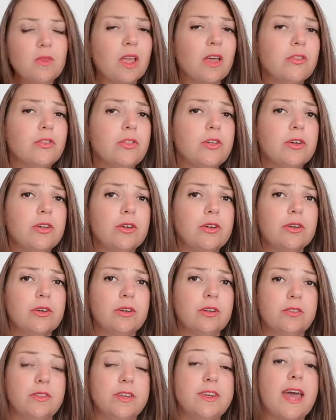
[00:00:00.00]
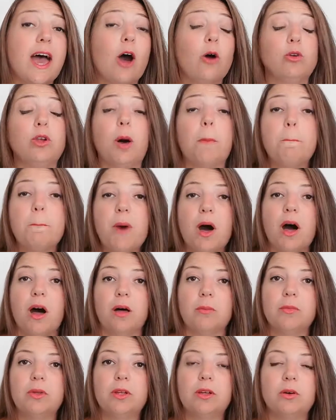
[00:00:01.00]
the noun
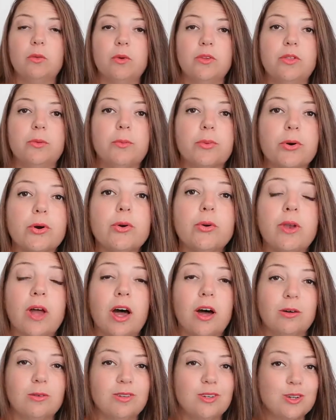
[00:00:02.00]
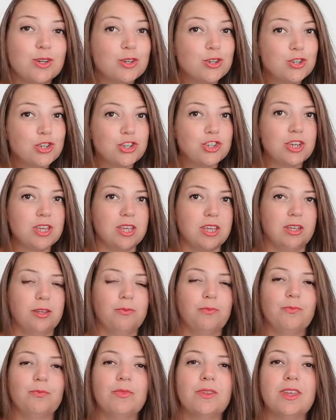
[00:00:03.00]
mom with the pronoun she,
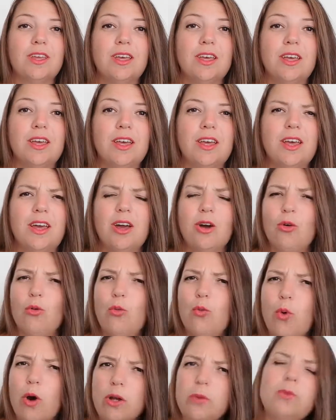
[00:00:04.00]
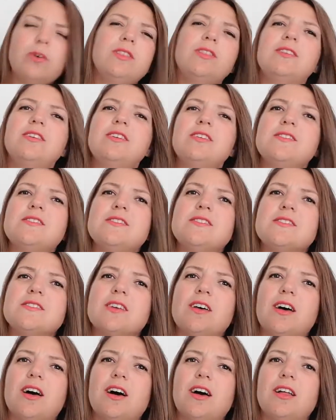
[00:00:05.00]
what would these
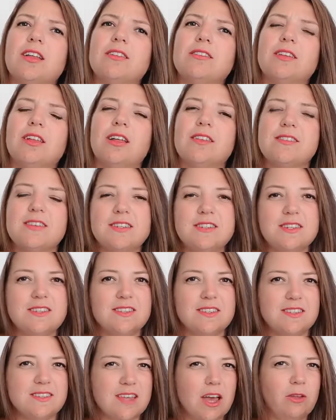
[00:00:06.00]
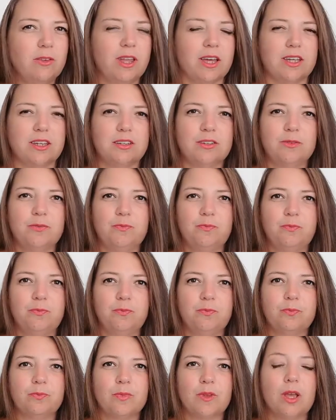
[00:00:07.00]
sentences sound like?
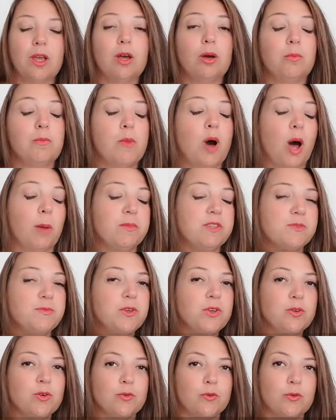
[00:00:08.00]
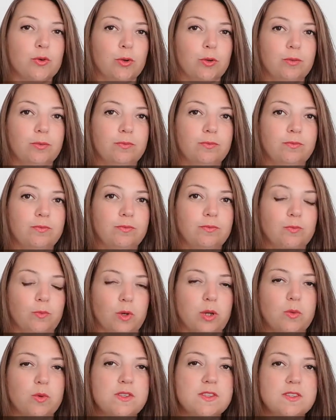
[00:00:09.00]
Mom is beautiful. We
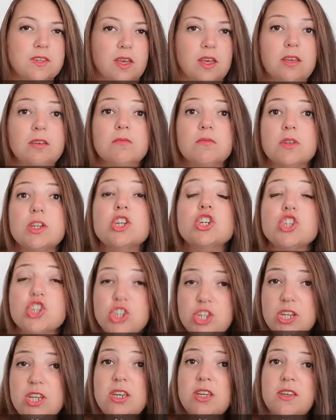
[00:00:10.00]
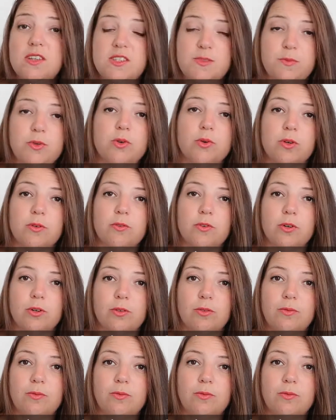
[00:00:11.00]
would say she is beautiful.